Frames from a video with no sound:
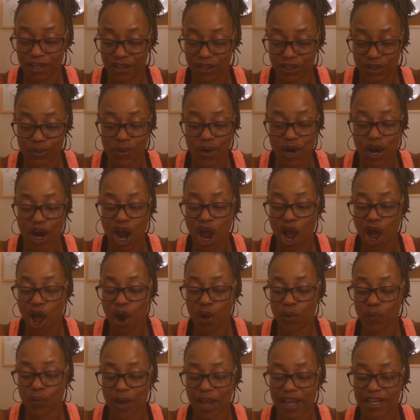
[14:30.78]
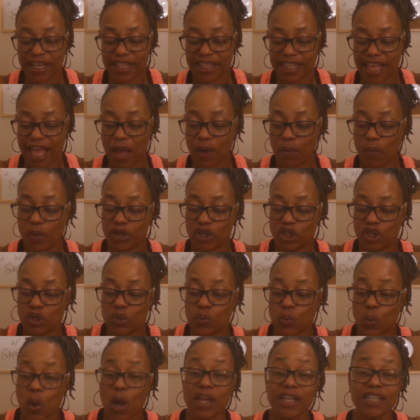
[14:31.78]
You are already that which you
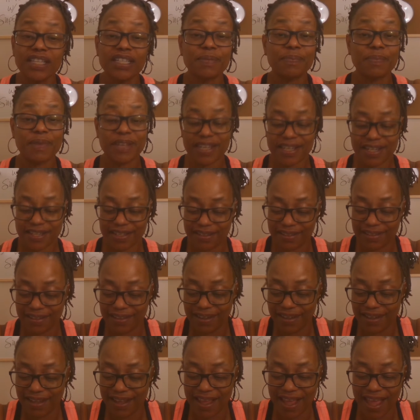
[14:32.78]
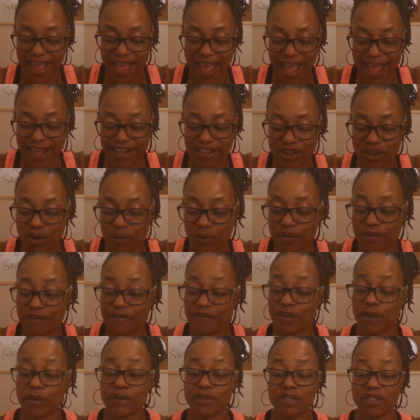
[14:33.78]
want to be, and your
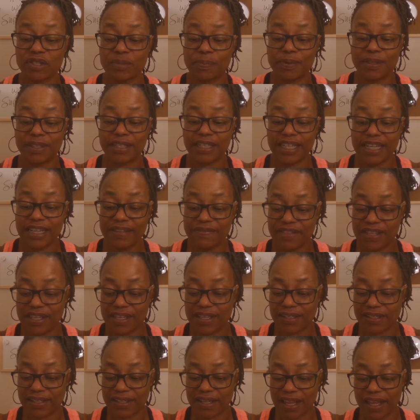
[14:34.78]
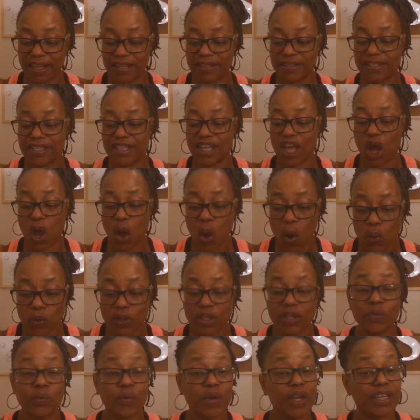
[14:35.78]
refusal to believe this is the
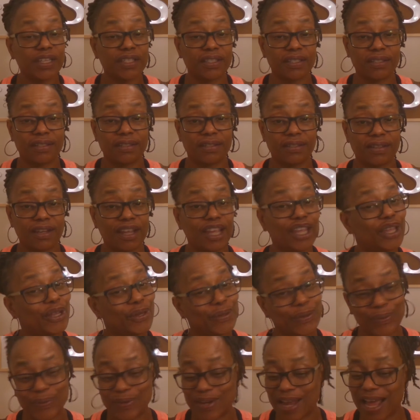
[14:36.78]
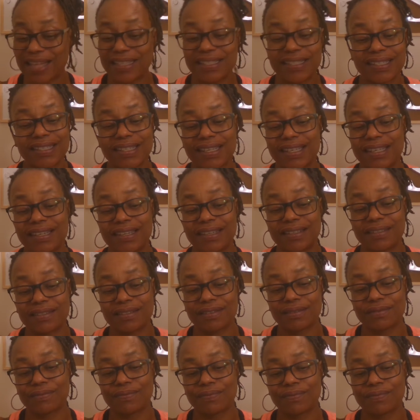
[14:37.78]
only reason you do not see it.